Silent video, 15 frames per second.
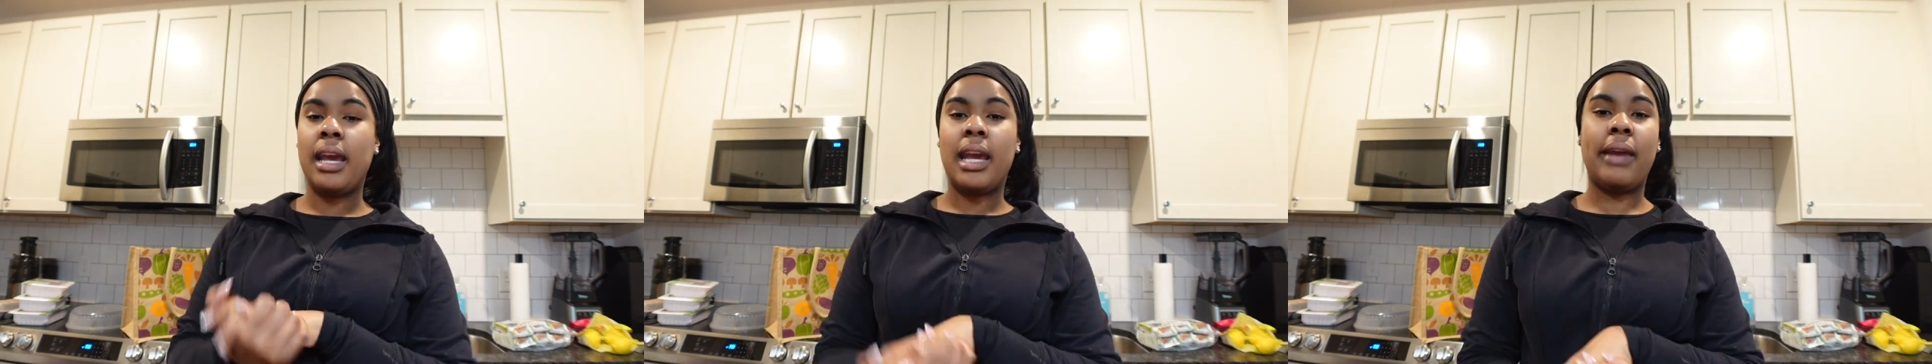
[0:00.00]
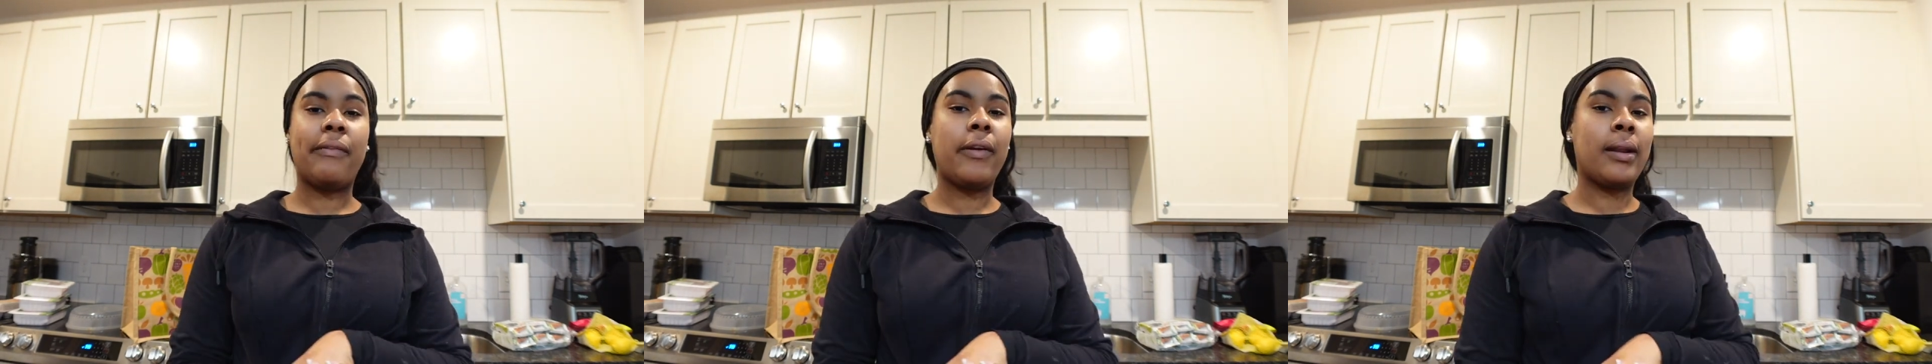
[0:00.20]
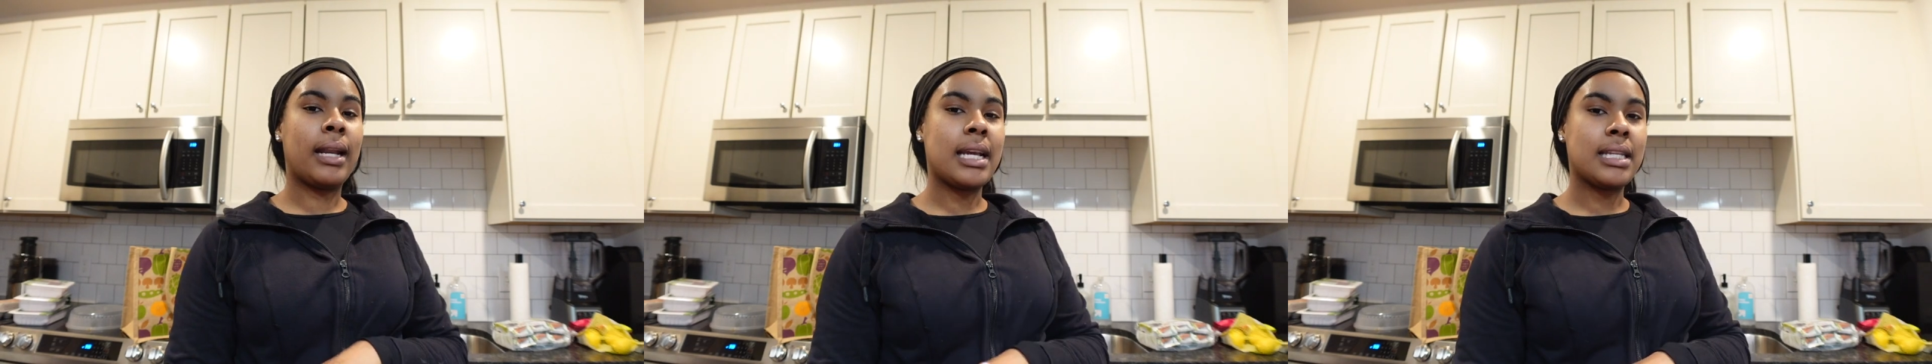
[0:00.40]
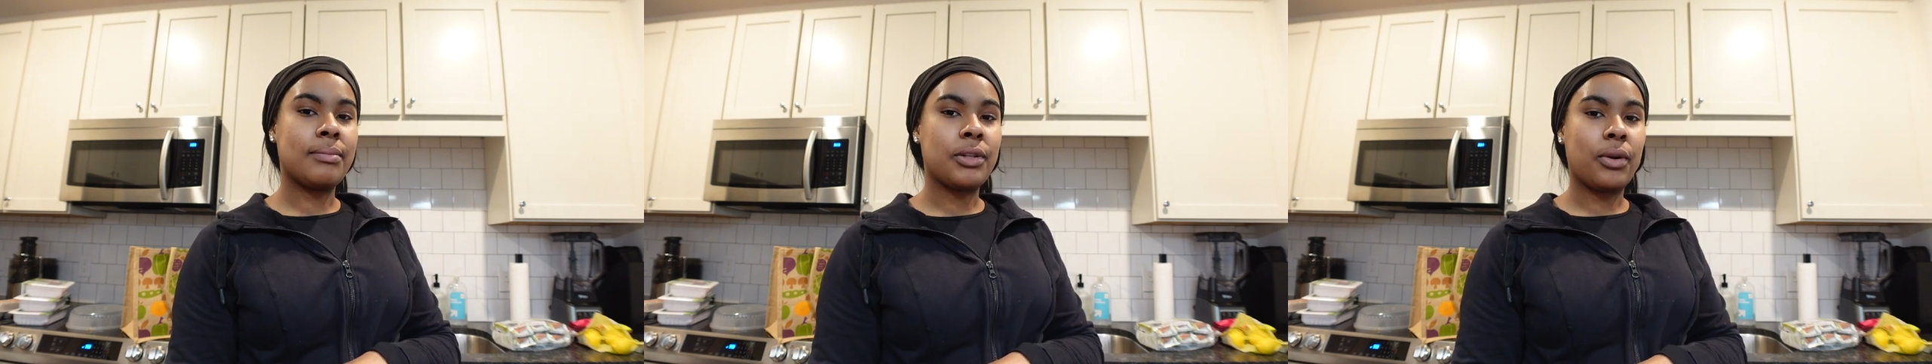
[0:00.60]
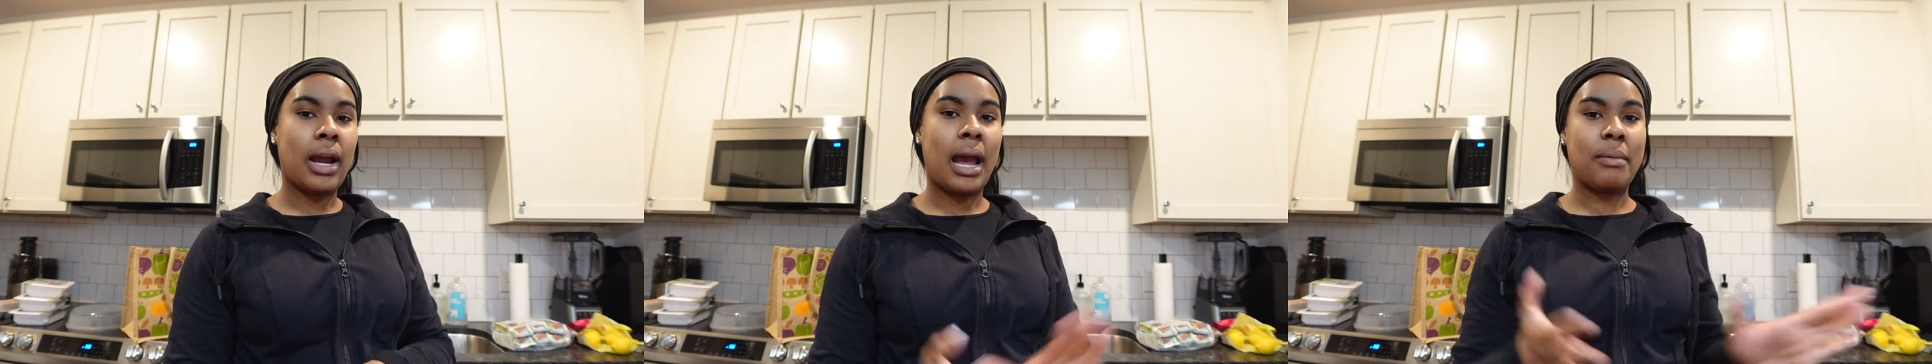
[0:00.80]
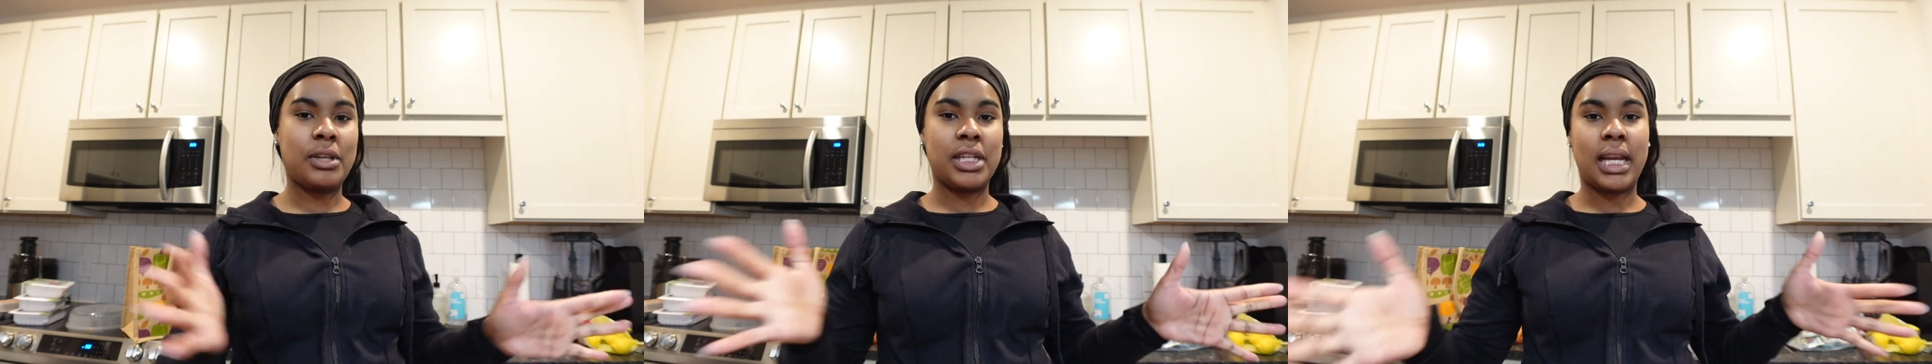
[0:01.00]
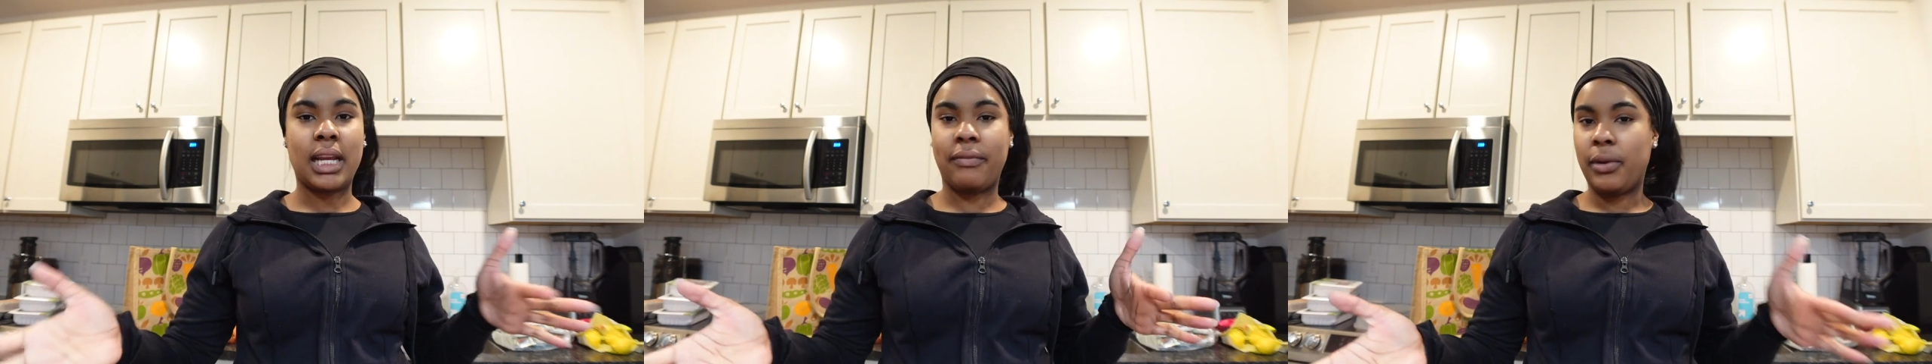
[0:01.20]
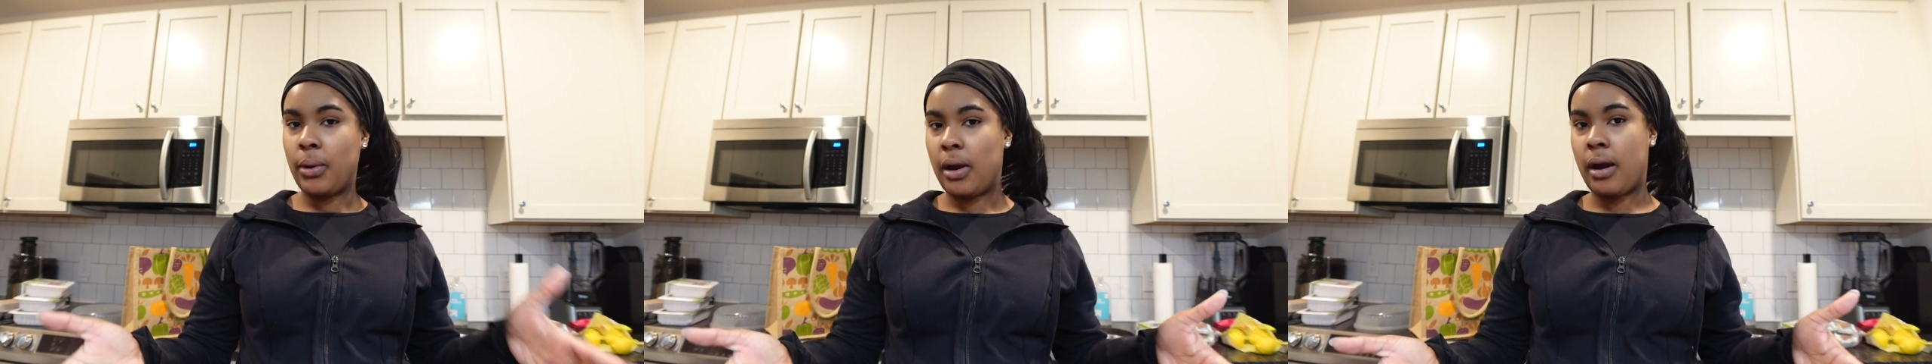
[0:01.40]
If you're not subscribed, check
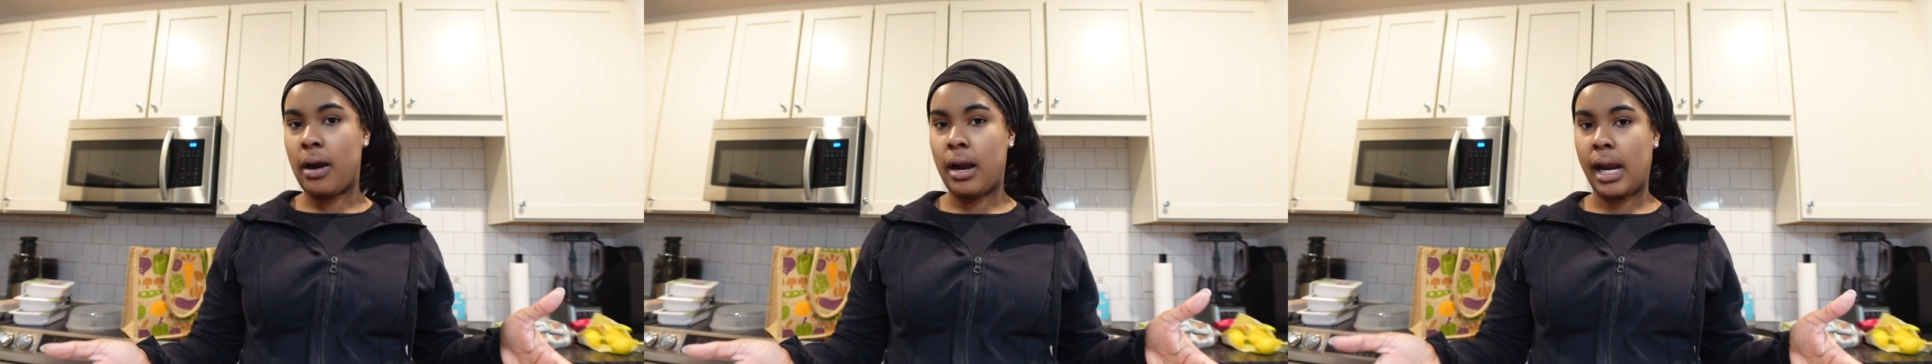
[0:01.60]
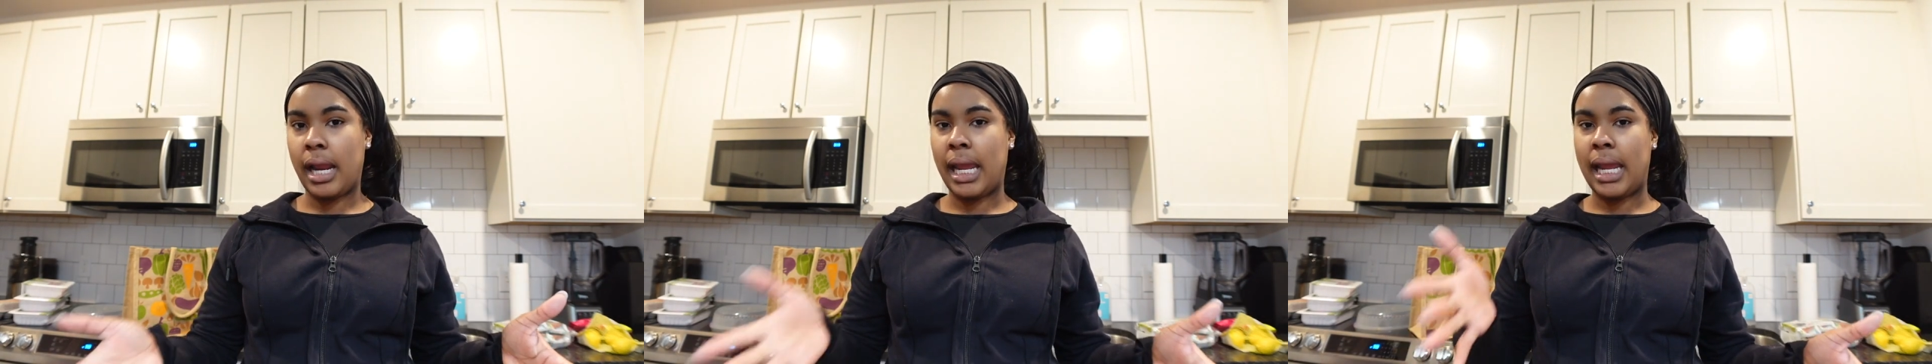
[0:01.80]
if you are,